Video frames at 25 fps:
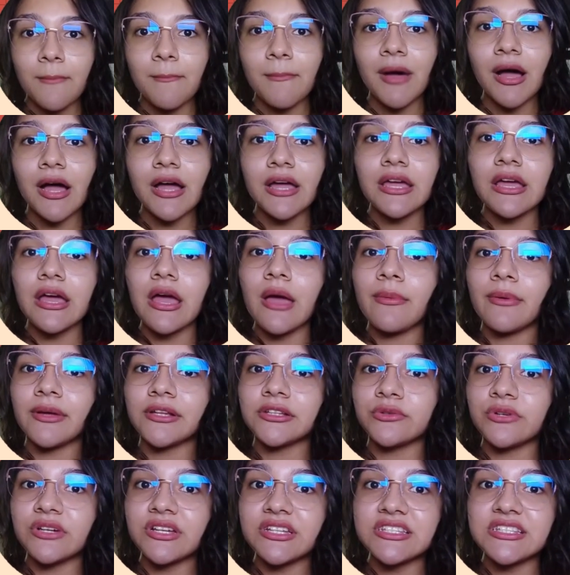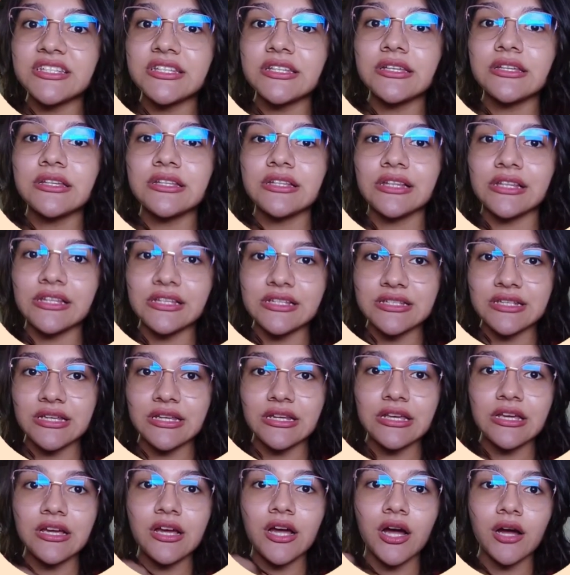by evaluating
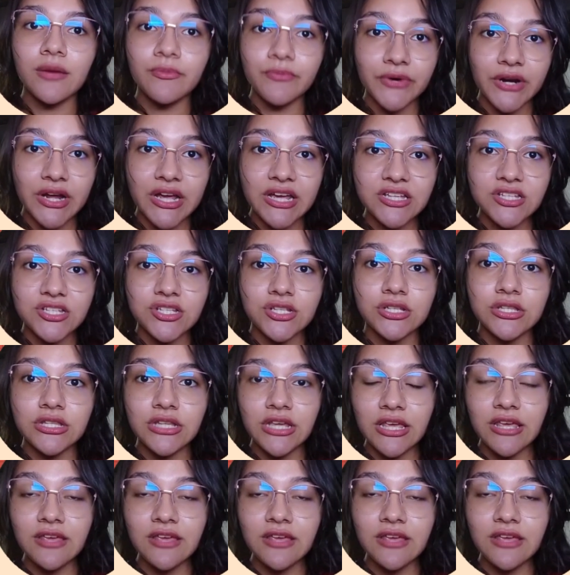listening comprehension